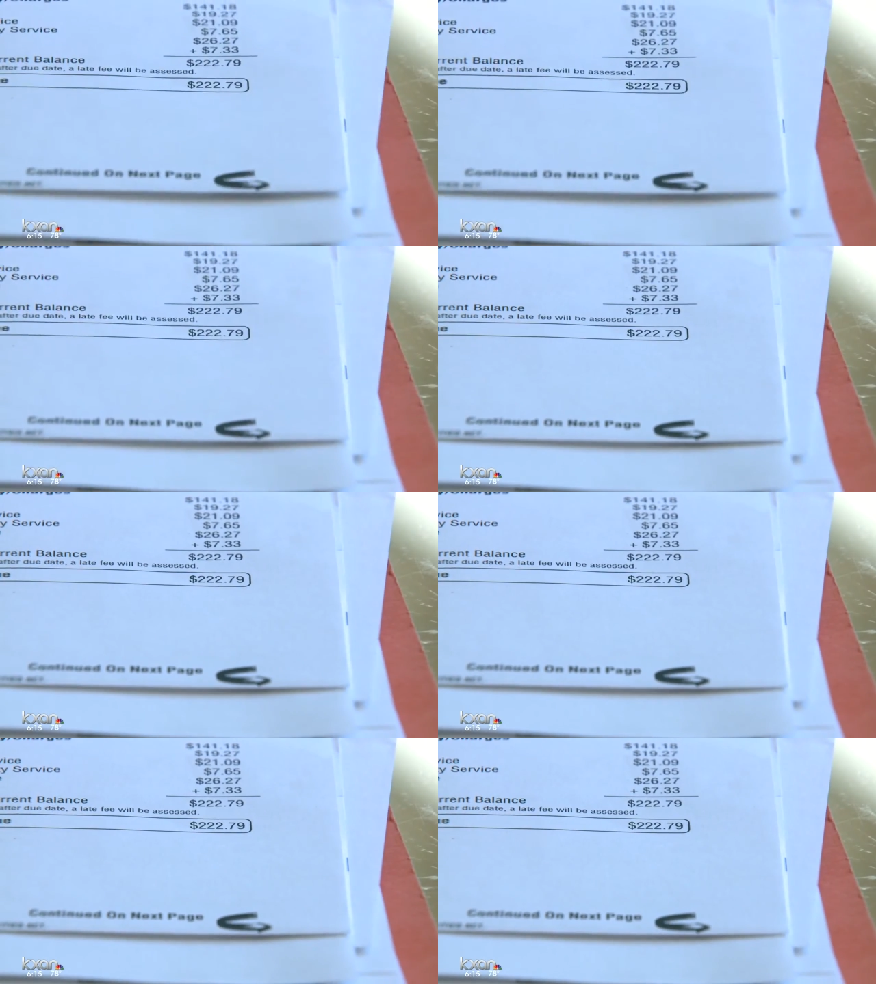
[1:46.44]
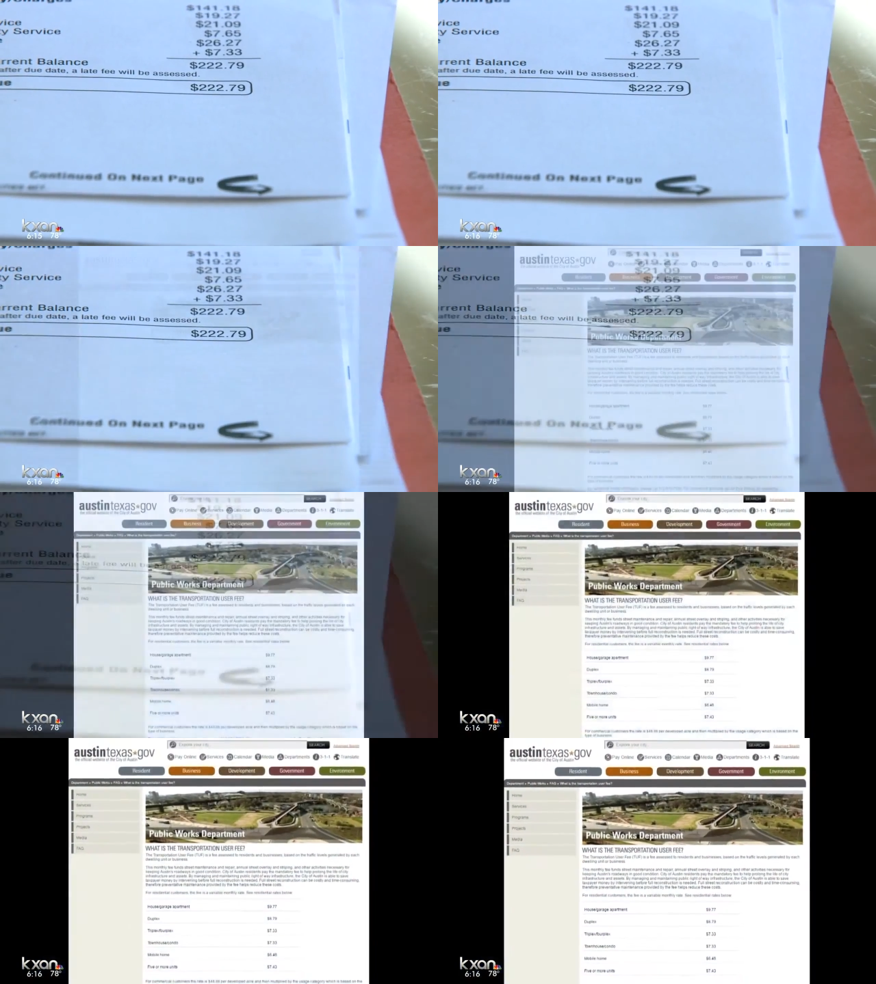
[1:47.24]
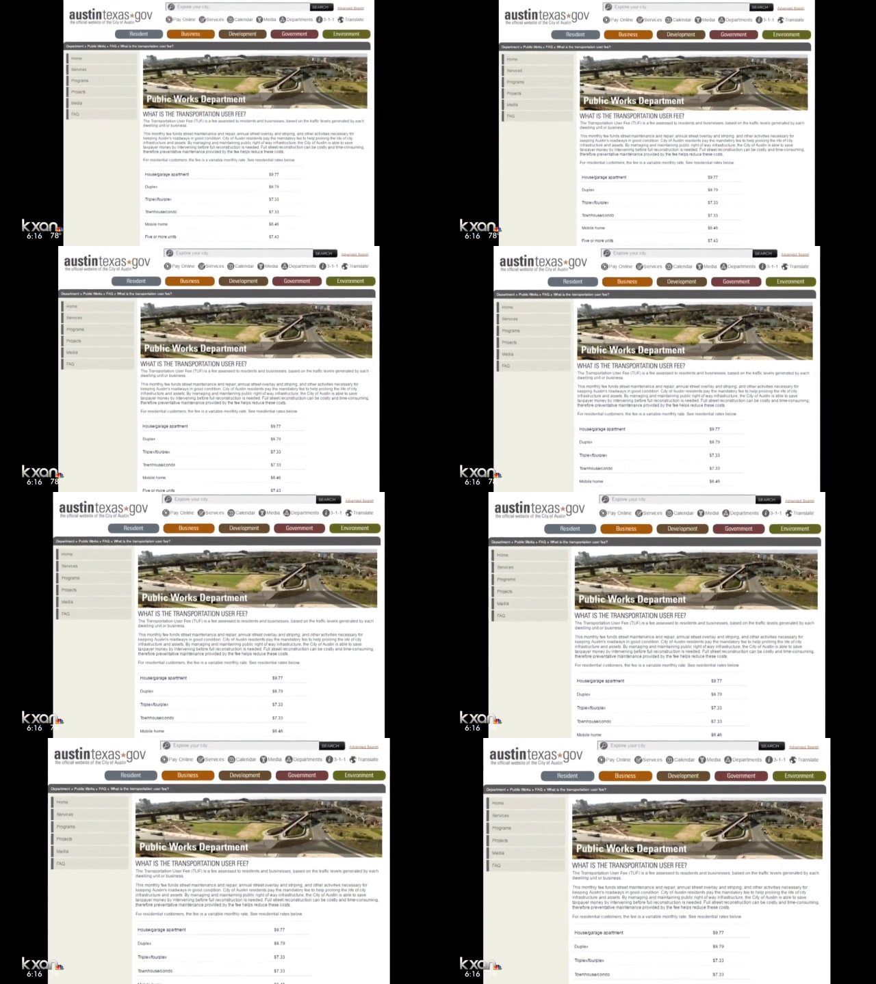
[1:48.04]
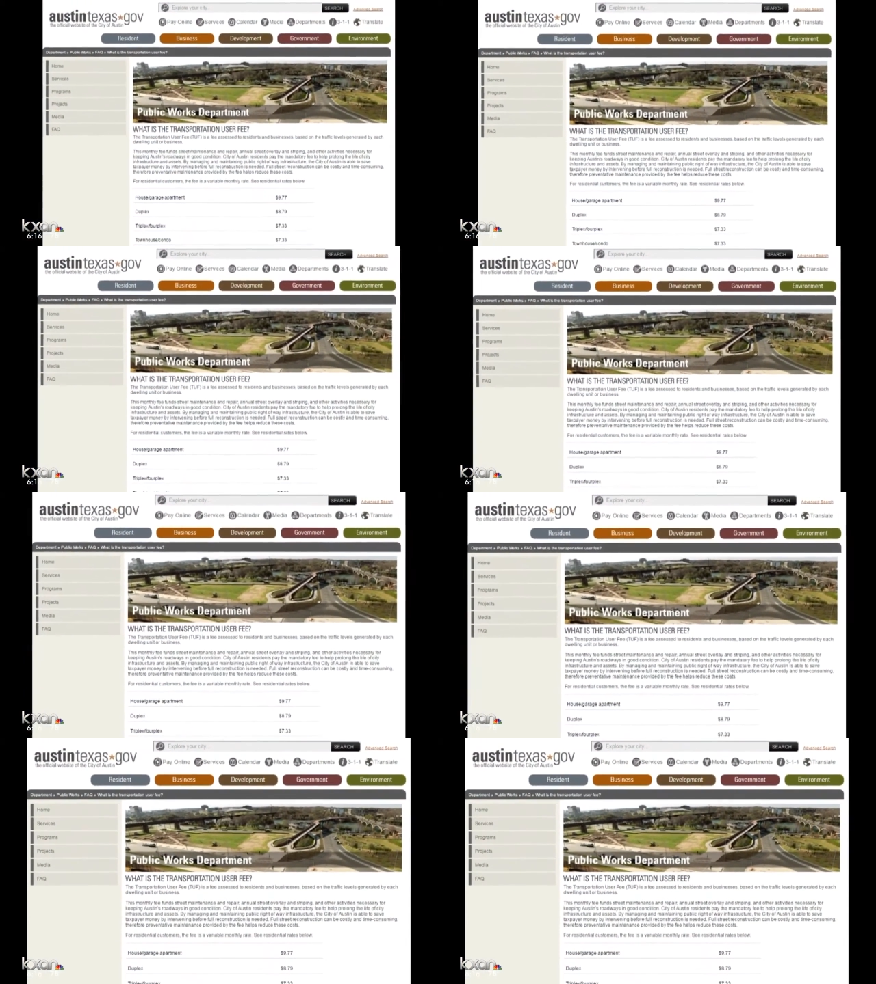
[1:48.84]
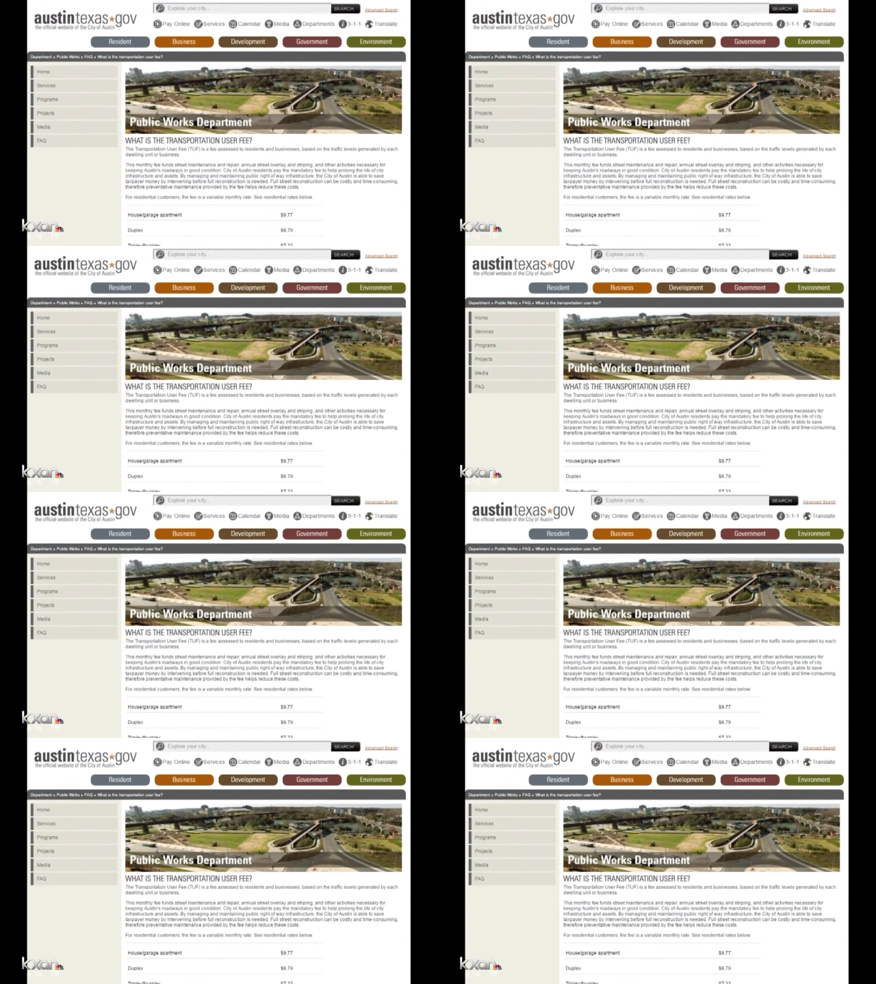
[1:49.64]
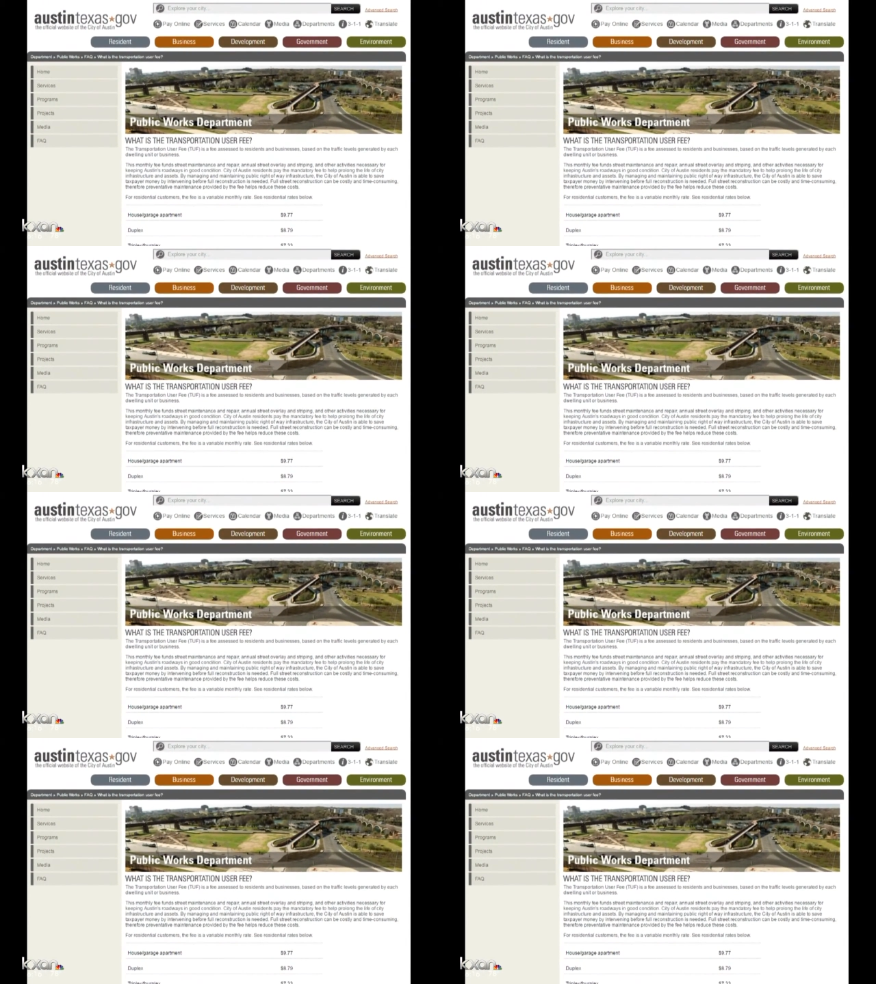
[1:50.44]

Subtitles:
Nobody's mouth can be seen.